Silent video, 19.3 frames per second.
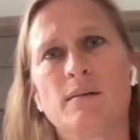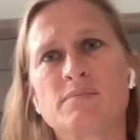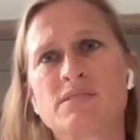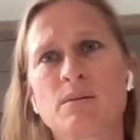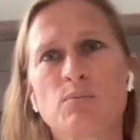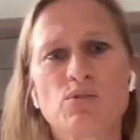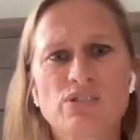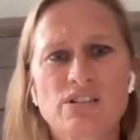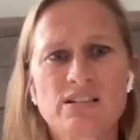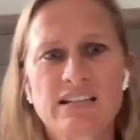
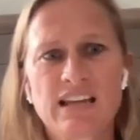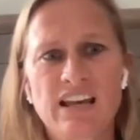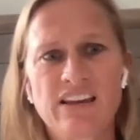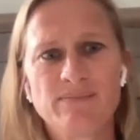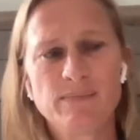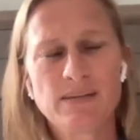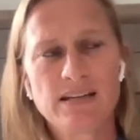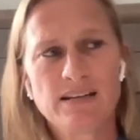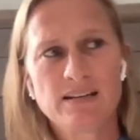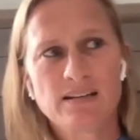someone just
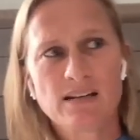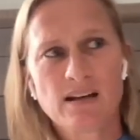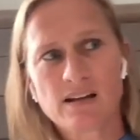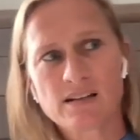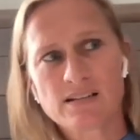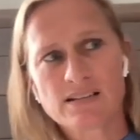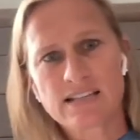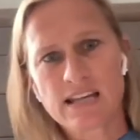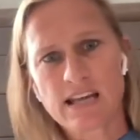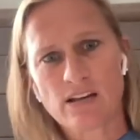gave me
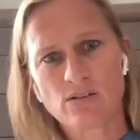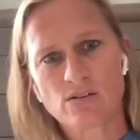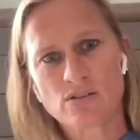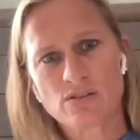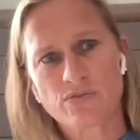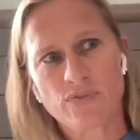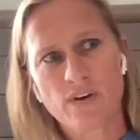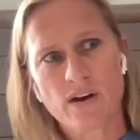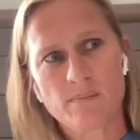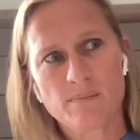
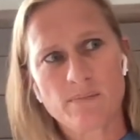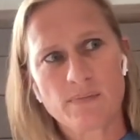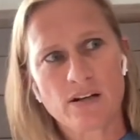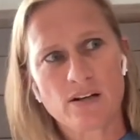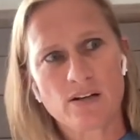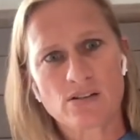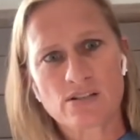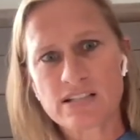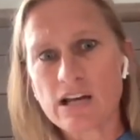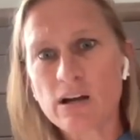sails from
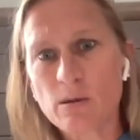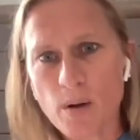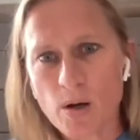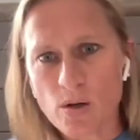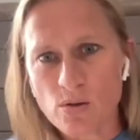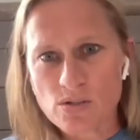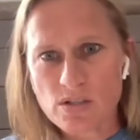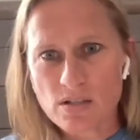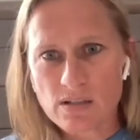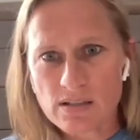their
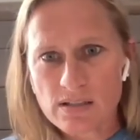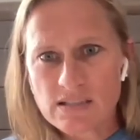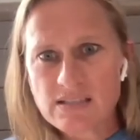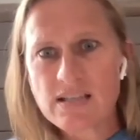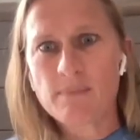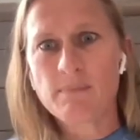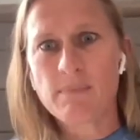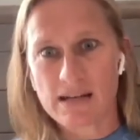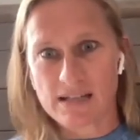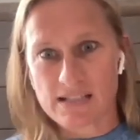sailboat
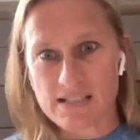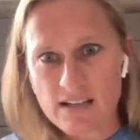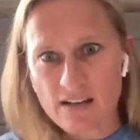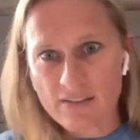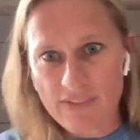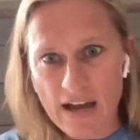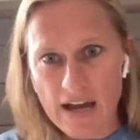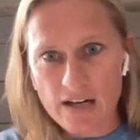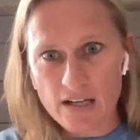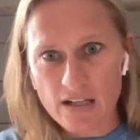to make
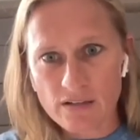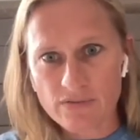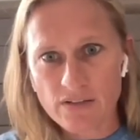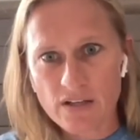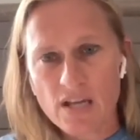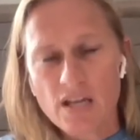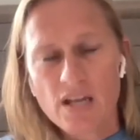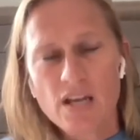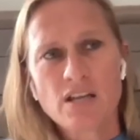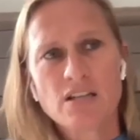stuff out of.
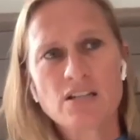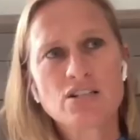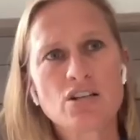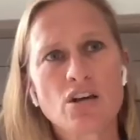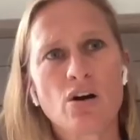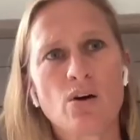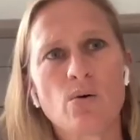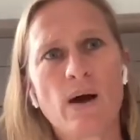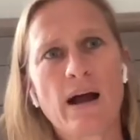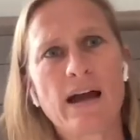
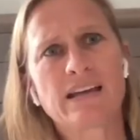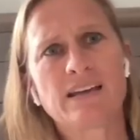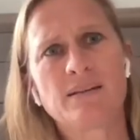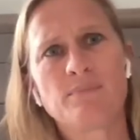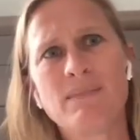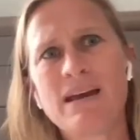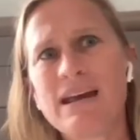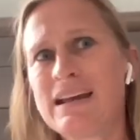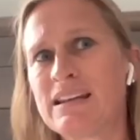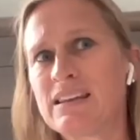So I
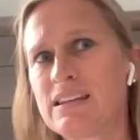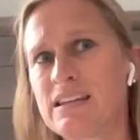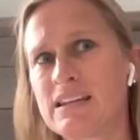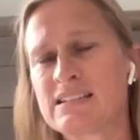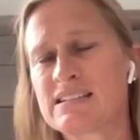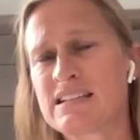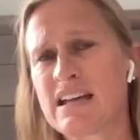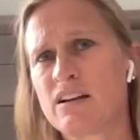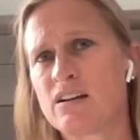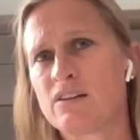can make
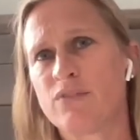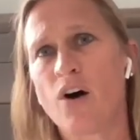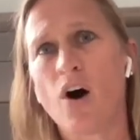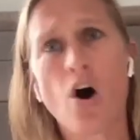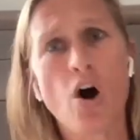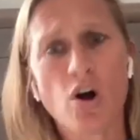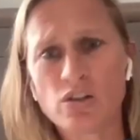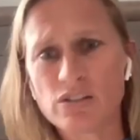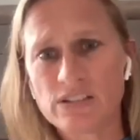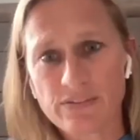things out of
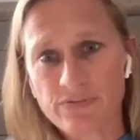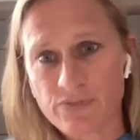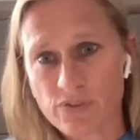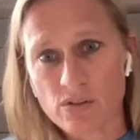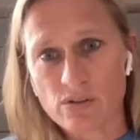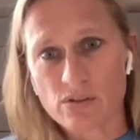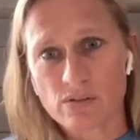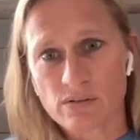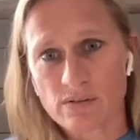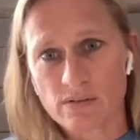all
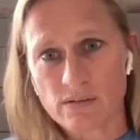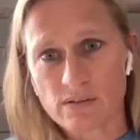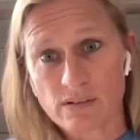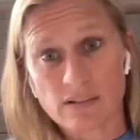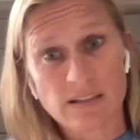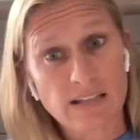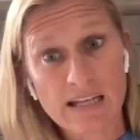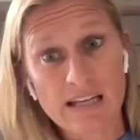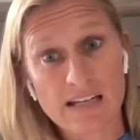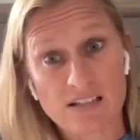different
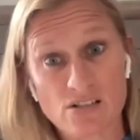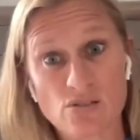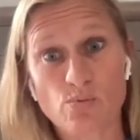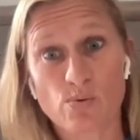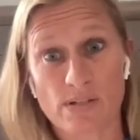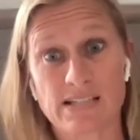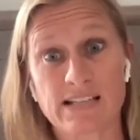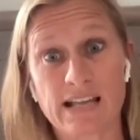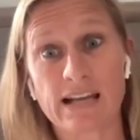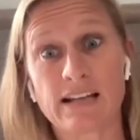
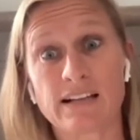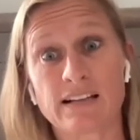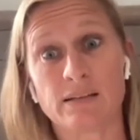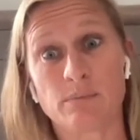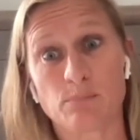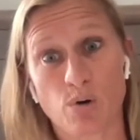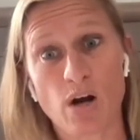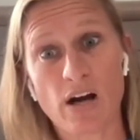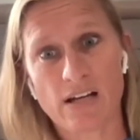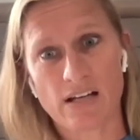
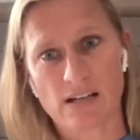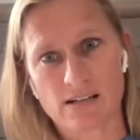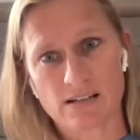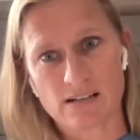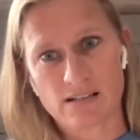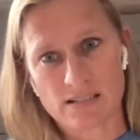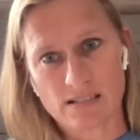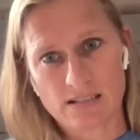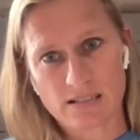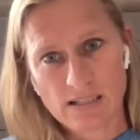recycling
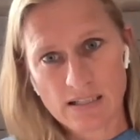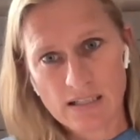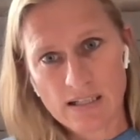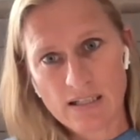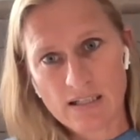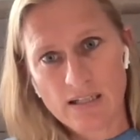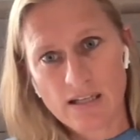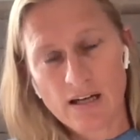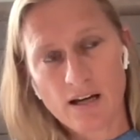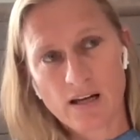products.
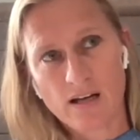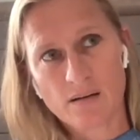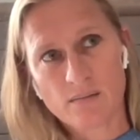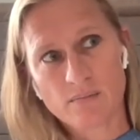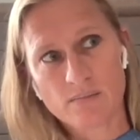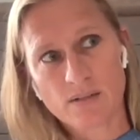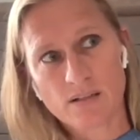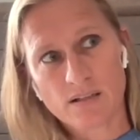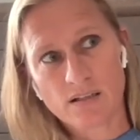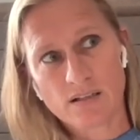
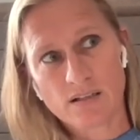Have